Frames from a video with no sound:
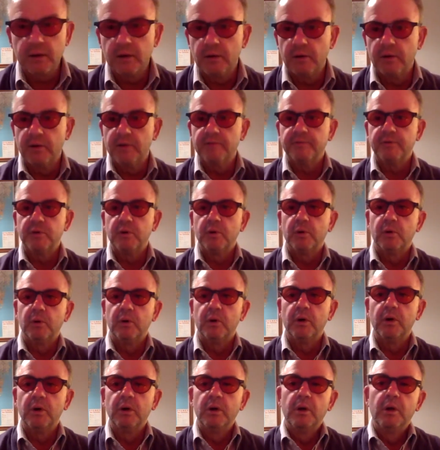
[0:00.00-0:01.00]
a lot of
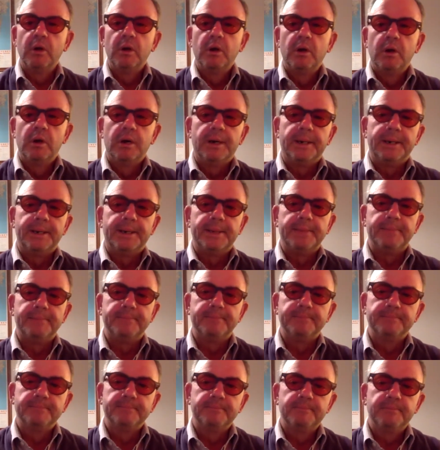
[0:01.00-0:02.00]
your
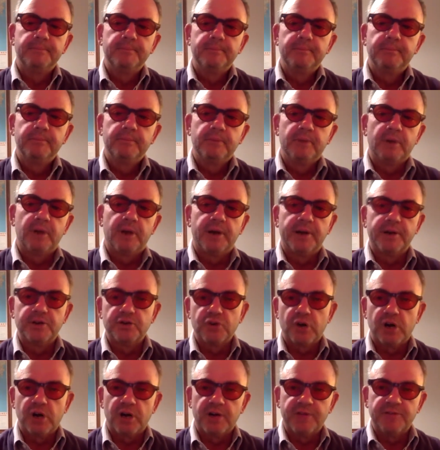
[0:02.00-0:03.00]
line of
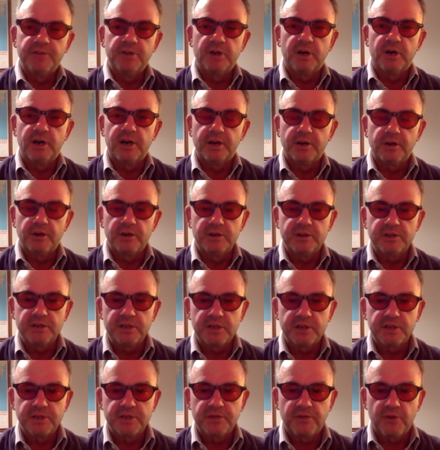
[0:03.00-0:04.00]
drive
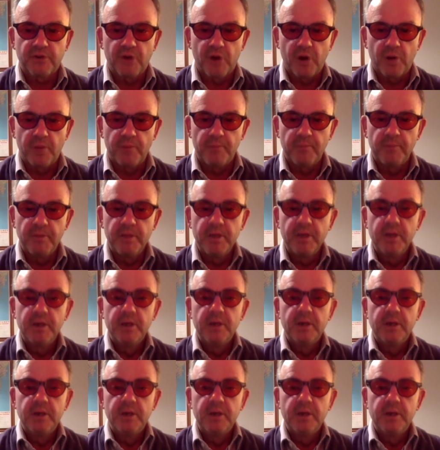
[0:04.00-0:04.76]
diagnostics from